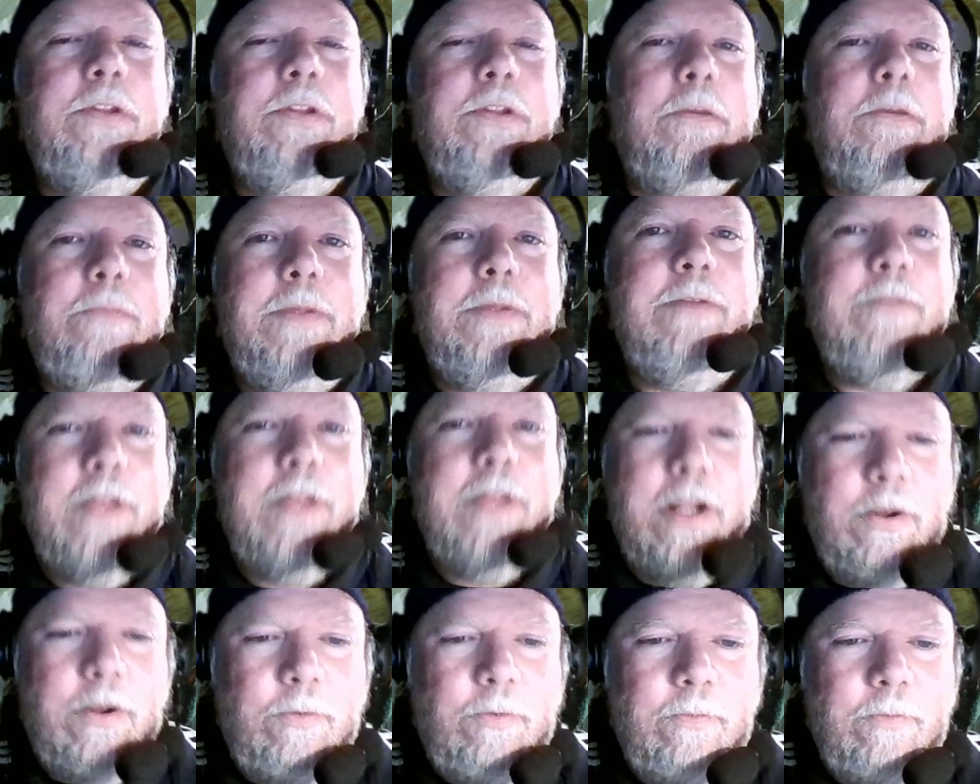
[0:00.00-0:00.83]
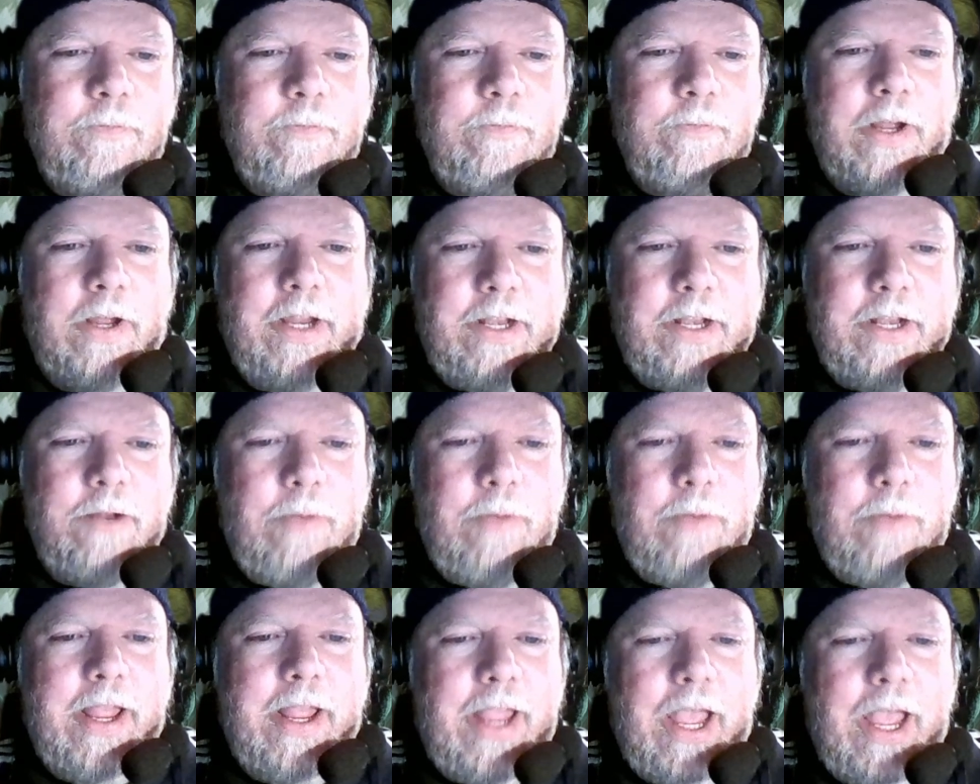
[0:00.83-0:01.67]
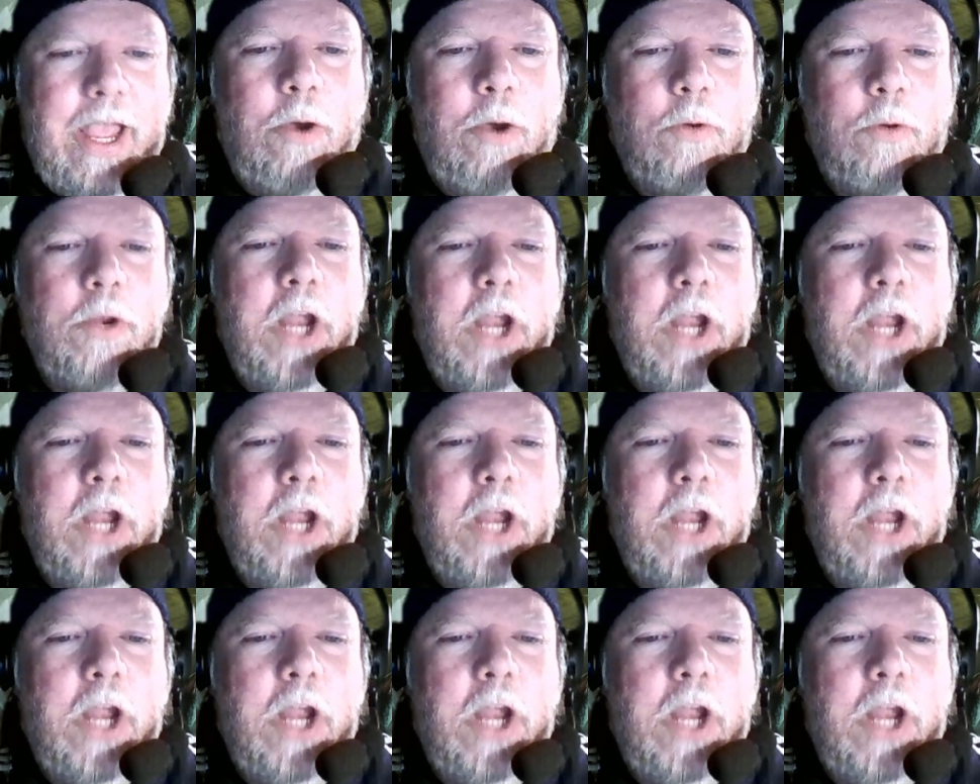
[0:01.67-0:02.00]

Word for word: them if they don't find a way out,